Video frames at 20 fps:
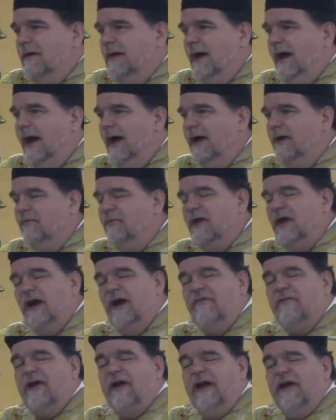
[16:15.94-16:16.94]
And we
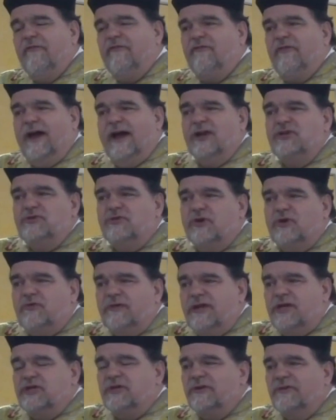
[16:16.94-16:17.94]
are very fragile
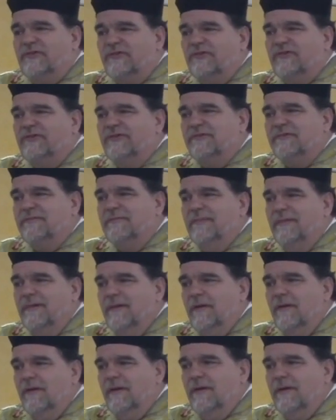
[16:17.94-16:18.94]
creatures.
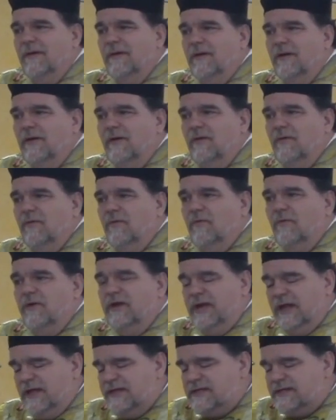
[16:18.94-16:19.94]

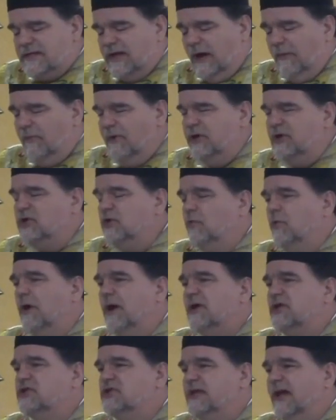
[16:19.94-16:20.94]
We need someone to
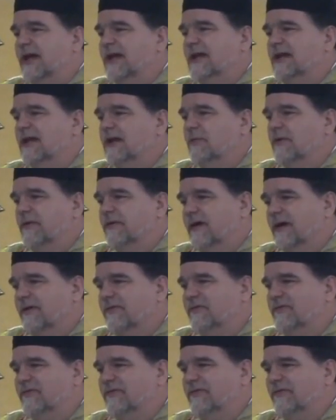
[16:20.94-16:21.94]
work gently with
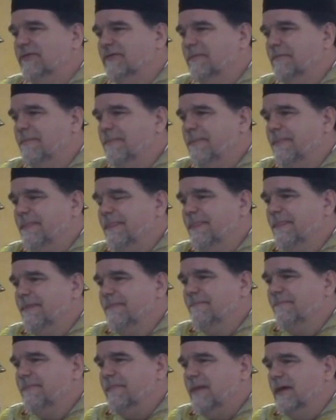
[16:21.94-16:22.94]
us.
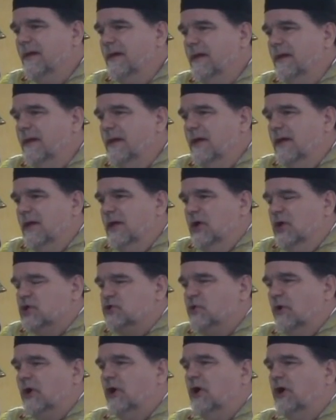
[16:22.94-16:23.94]

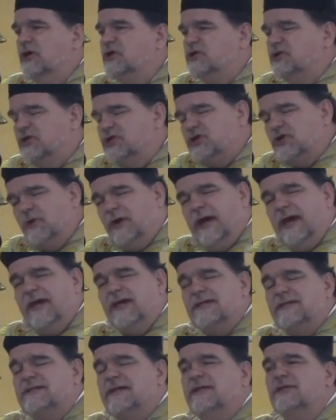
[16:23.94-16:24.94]
So our Lord Jesus
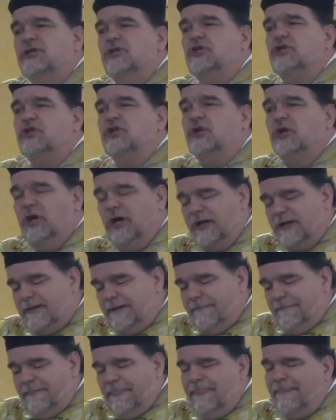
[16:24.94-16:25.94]
Christ has
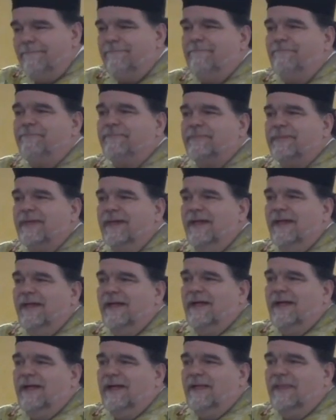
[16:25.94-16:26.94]
ensured
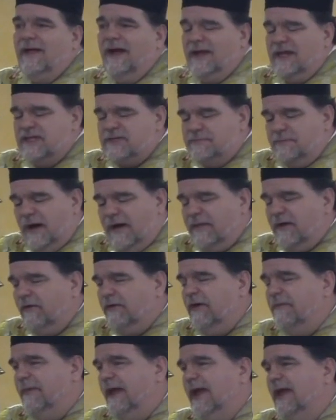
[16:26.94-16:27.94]
that his mother
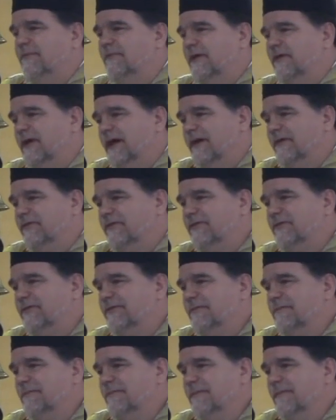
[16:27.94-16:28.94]
remain with
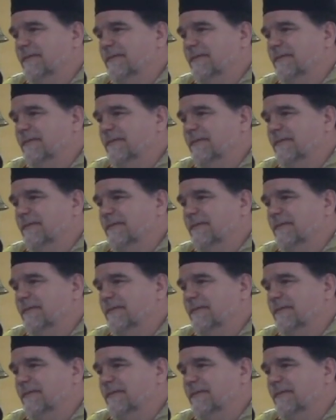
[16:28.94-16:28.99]
us.